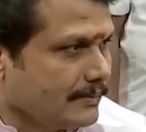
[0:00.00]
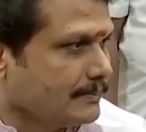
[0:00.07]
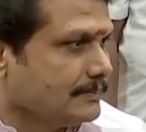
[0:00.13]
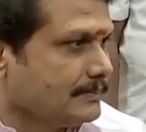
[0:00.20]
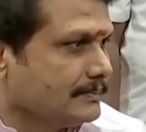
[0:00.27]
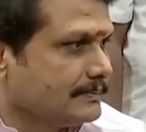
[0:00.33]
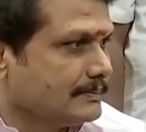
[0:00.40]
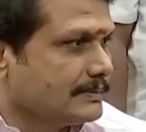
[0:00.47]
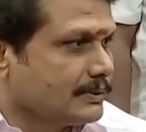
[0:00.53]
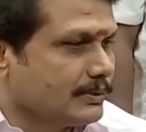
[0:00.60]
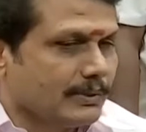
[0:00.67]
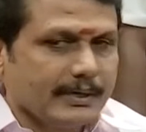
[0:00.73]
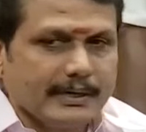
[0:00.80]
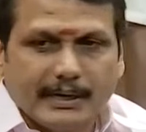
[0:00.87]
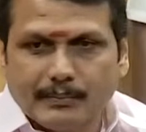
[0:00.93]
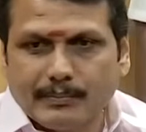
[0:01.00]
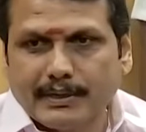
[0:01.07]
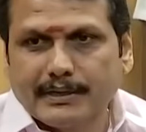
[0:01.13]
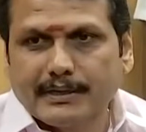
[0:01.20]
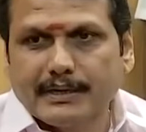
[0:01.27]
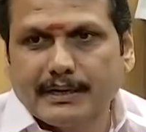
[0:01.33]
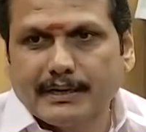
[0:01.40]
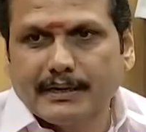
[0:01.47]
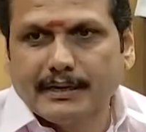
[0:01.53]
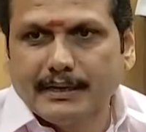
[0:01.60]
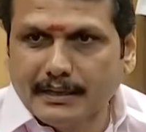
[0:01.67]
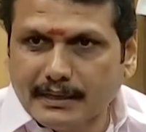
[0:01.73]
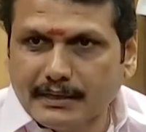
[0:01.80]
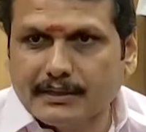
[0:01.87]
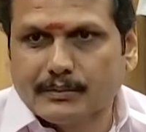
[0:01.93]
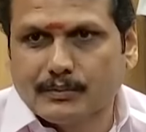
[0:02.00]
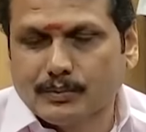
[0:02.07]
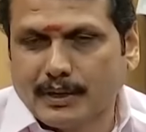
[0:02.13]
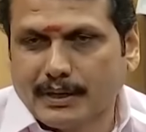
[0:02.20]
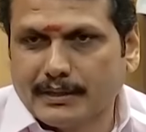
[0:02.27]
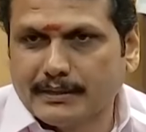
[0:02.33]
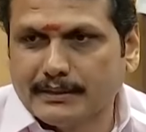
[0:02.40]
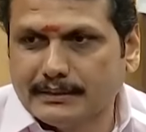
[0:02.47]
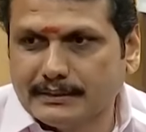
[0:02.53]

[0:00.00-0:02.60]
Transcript: And uh, uh, this particular case, which was uh,